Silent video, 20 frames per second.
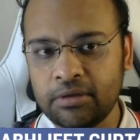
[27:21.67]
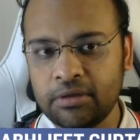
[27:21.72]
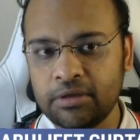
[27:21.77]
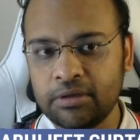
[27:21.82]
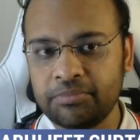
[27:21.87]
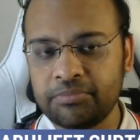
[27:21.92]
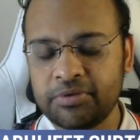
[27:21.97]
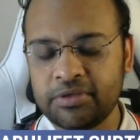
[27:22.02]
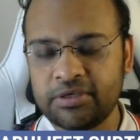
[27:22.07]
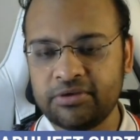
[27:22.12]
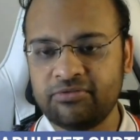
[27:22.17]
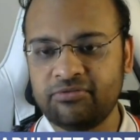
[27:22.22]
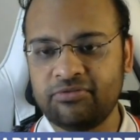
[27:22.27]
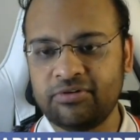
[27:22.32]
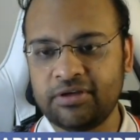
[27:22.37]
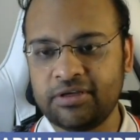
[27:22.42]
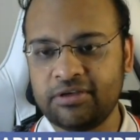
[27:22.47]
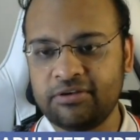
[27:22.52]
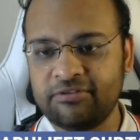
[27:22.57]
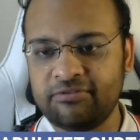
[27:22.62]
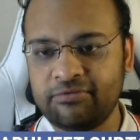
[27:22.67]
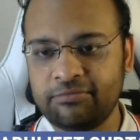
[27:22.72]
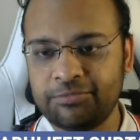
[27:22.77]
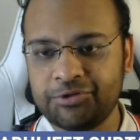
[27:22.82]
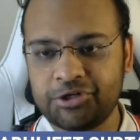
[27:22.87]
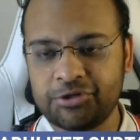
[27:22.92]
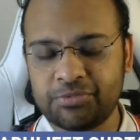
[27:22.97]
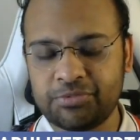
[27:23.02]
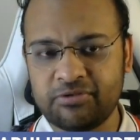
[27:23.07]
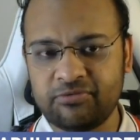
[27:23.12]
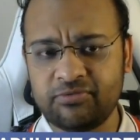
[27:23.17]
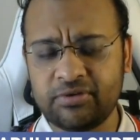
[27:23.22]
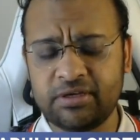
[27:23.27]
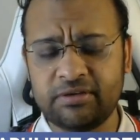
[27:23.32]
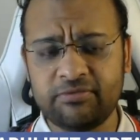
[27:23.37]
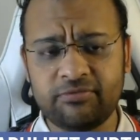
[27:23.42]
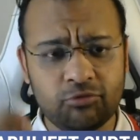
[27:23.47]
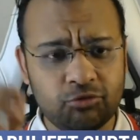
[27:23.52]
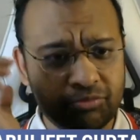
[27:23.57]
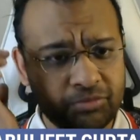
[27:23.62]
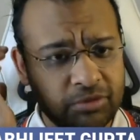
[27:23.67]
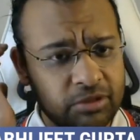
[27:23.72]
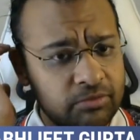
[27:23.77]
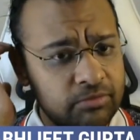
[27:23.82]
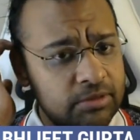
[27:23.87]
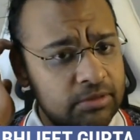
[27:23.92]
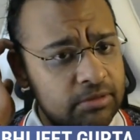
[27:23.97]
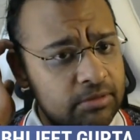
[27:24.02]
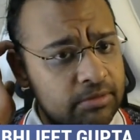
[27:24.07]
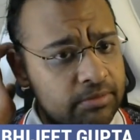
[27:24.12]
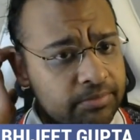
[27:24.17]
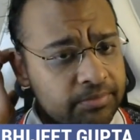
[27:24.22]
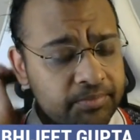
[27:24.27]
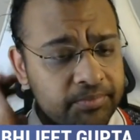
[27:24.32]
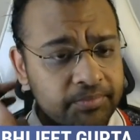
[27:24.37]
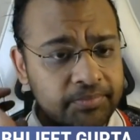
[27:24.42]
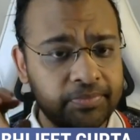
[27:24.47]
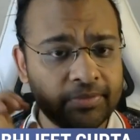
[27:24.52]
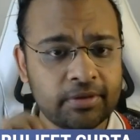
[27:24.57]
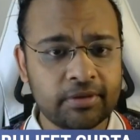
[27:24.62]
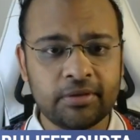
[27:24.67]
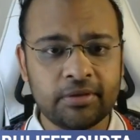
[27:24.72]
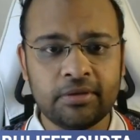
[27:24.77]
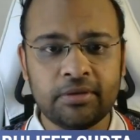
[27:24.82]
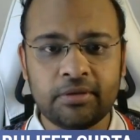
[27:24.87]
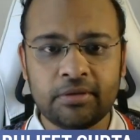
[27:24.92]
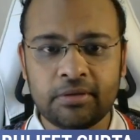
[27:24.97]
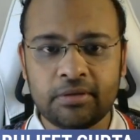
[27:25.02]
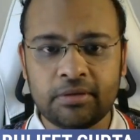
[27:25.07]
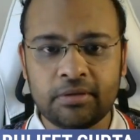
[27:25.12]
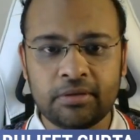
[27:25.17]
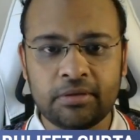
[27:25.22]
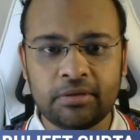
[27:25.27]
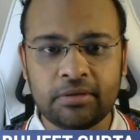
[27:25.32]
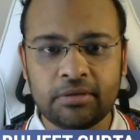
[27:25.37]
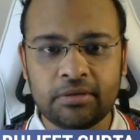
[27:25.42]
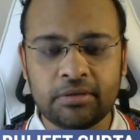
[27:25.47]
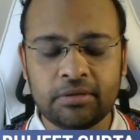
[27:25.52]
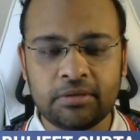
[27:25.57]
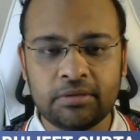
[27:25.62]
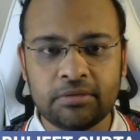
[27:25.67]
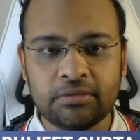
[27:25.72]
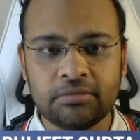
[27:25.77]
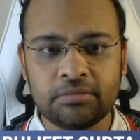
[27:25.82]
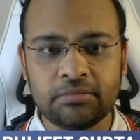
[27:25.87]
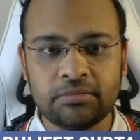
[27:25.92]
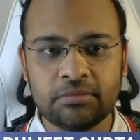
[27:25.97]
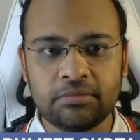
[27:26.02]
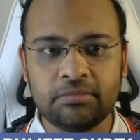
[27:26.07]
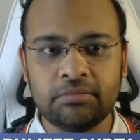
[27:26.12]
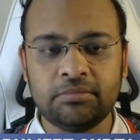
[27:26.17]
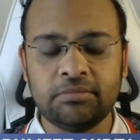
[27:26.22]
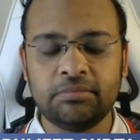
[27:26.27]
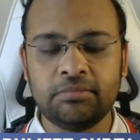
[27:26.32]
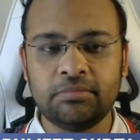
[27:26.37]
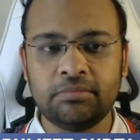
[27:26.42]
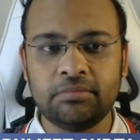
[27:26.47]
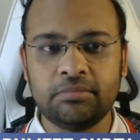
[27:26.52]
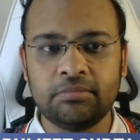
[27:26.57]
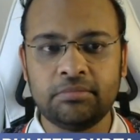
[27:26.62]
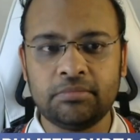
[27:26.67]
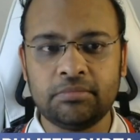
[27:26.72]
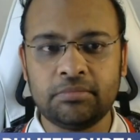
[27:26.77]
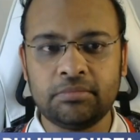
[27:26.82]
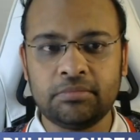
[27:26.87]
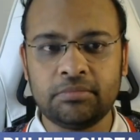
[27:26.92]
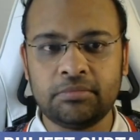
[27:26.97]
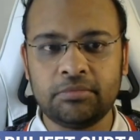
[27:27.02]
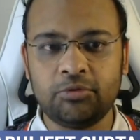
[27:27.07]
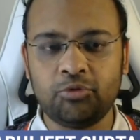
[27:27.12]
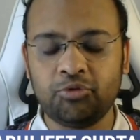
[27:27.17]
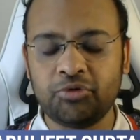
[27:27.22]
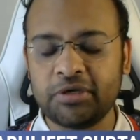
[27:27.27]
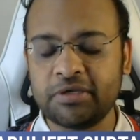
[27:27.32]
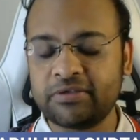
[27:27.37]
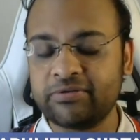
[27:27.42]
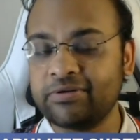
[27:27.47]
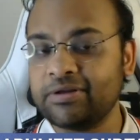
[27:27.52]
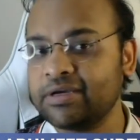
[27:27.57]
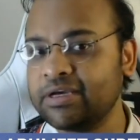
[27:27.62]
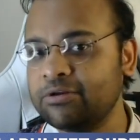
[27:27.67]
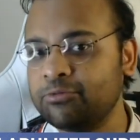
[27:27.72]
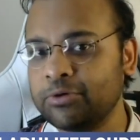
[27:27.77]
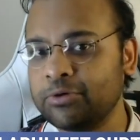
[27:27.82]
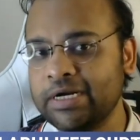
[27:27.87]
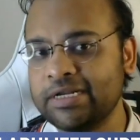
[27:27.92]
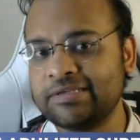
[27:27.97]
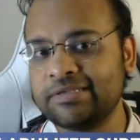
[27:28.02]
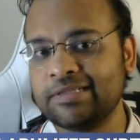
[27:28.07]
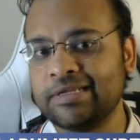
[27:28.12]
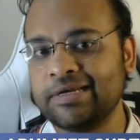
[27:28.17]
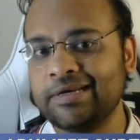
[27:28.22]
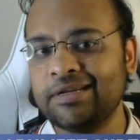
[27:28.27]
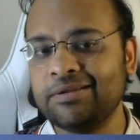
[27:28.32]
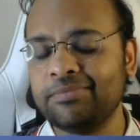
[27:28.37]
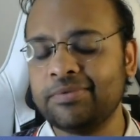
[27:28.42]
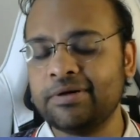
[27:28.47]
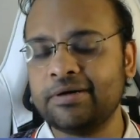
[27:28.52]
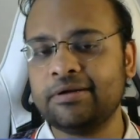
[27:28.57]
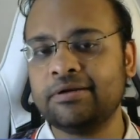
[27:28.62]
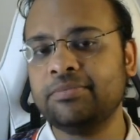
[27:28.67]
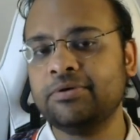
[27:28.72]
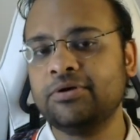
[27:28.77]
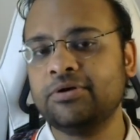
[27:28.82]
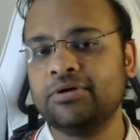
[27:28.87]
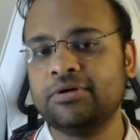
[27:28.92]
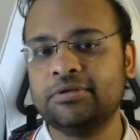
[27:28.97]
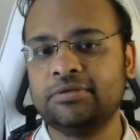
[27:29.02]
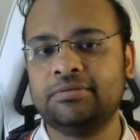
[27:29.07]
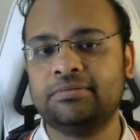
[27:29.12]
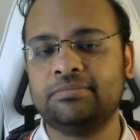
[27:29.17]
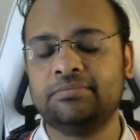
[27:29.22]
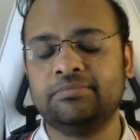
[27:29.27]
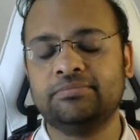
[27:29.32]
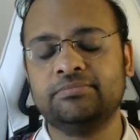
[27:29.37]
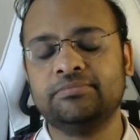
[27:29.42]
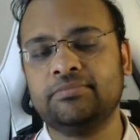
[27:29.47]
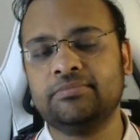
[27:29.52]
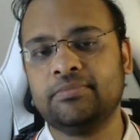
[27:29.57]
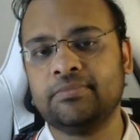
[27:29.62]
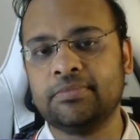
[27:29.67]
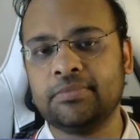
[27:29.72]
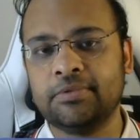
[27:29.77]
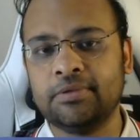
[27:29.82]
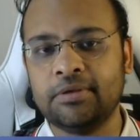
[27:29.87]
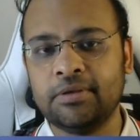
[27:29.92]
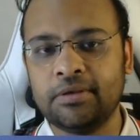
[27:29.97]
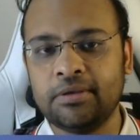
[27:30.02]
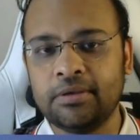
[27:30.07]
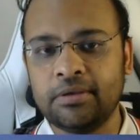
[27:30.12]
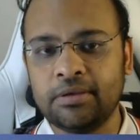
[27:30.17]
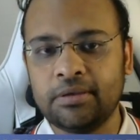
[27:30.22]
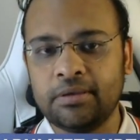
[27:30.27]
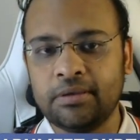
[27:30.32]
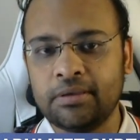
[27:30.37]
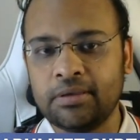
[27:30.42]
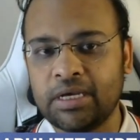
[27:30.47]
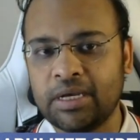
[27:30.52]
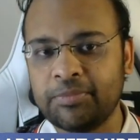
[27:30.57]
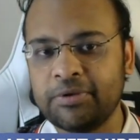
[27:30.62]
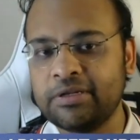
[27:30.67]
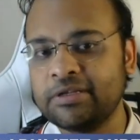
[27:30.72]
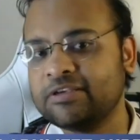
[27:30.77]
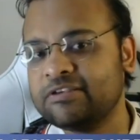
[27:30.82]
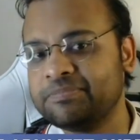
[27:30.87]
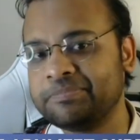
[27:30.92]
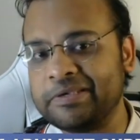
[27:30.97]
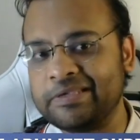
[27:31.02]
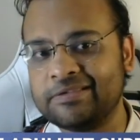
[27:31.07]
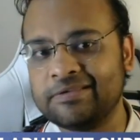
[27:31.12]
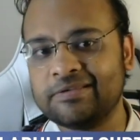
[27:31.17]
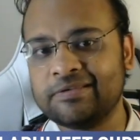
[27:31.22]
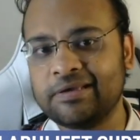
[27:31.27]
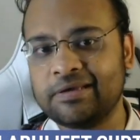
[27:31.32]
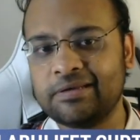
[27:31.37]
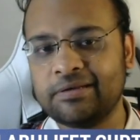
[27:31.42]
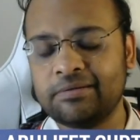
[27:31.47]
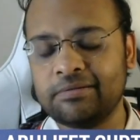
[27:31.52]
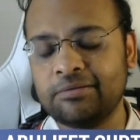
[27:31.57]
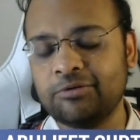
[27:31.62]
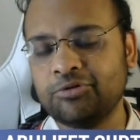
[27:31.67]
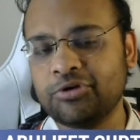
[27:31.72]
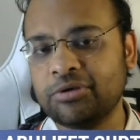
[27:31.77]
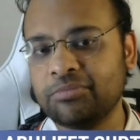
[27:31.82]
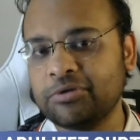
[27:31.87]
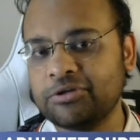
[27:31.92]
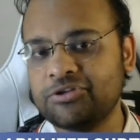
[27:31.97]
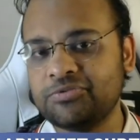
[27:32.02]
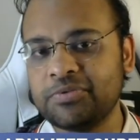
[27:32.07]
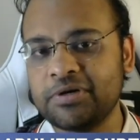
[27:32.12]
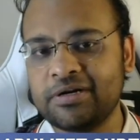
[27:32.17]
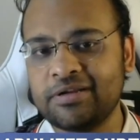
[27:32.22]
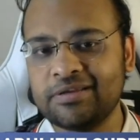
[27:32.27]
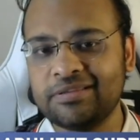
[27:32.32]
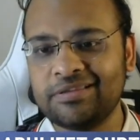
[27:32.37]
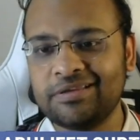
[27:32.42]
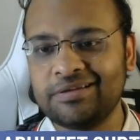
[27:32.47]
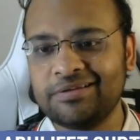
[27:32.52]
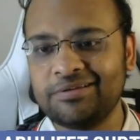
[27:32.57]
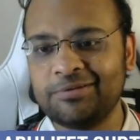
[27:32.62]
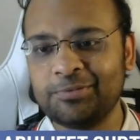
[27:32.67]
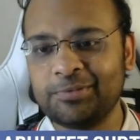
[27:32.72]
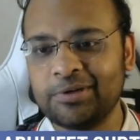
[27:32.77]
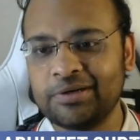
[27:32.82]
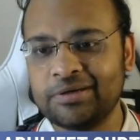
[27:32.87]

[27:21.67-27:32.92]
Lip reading: ba5, bishop a5, rook d1, uh, rook a7. And again, white is slightly better because, I mean, his pieces are looking much better than